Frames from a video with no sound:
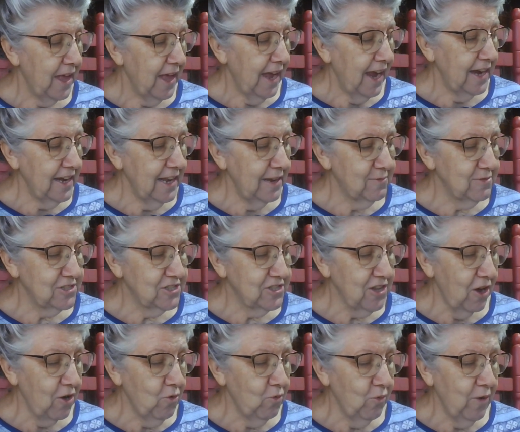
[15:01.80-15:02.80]
and he was
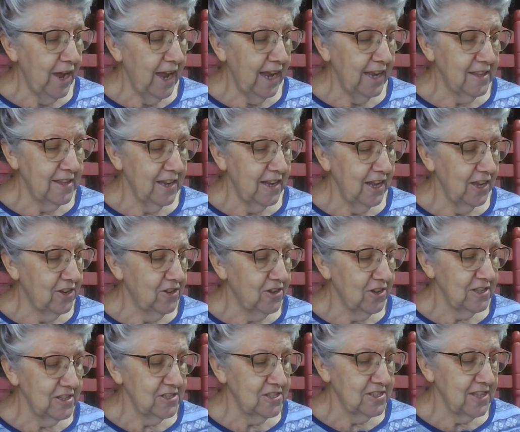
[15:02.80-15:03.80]
so weak that he
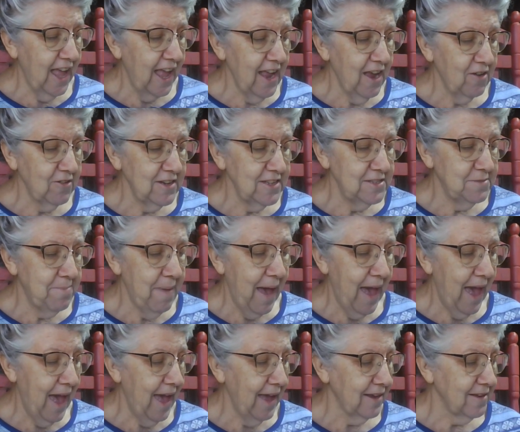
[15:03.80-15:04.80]
couldn't stay on his
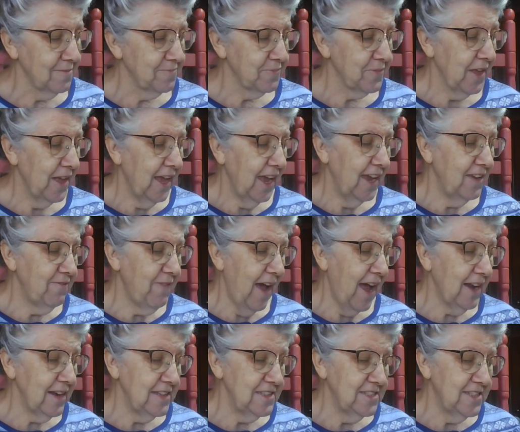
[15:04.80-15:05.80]
back. He
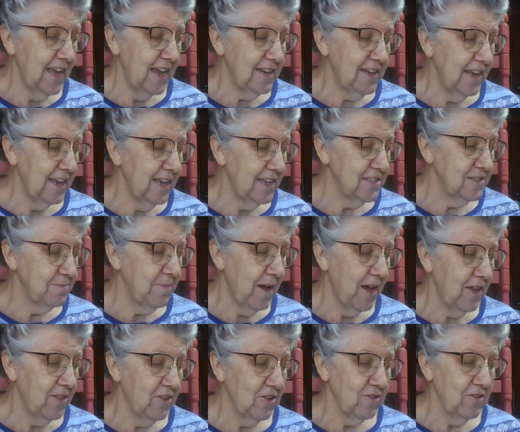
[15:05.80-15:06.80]
finally said to his
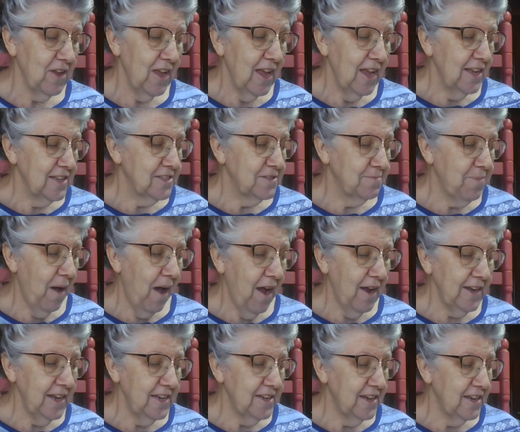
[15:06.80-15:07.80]
mother,
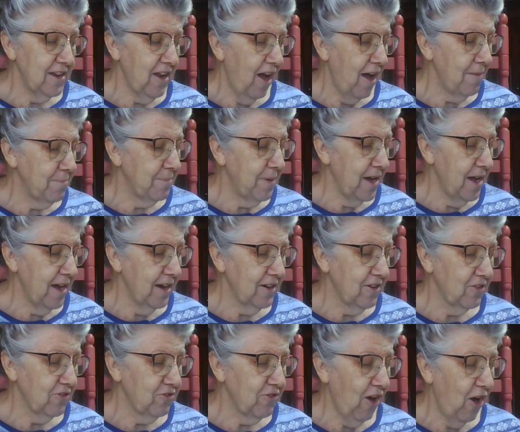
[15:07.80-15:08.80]
"Spotty did not buck
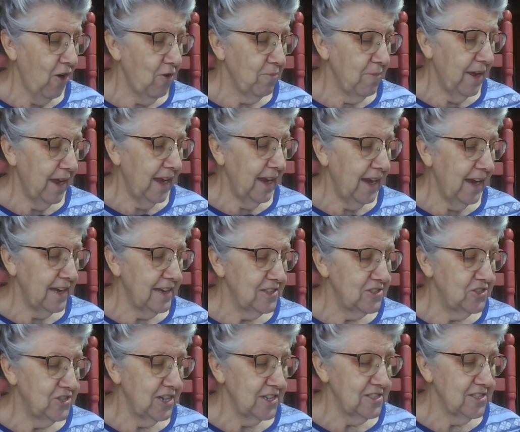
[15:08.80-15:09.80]
or throw me. It
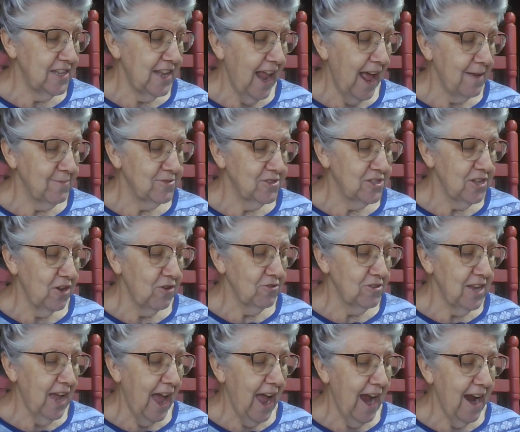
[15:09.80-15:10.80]
is just that I am so
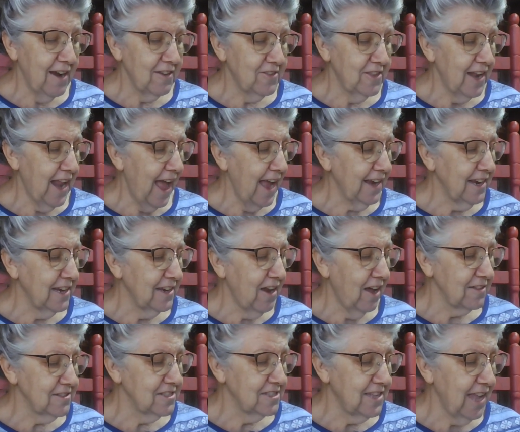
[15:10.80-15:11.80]
tired that I
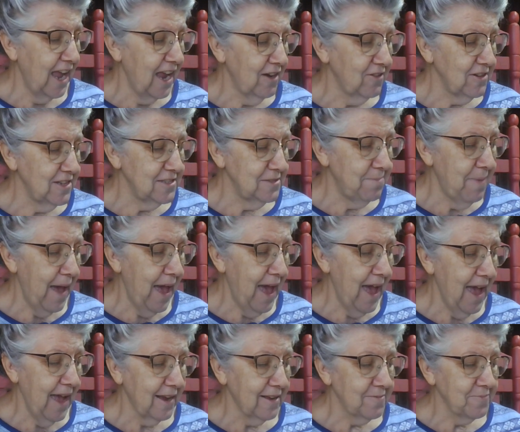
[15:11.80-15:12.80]
cannot stay on his
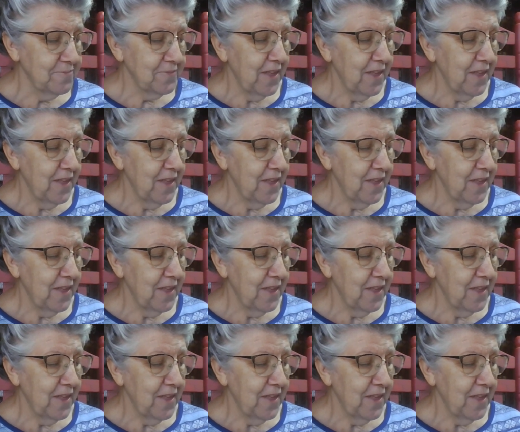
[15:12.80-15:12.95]
back.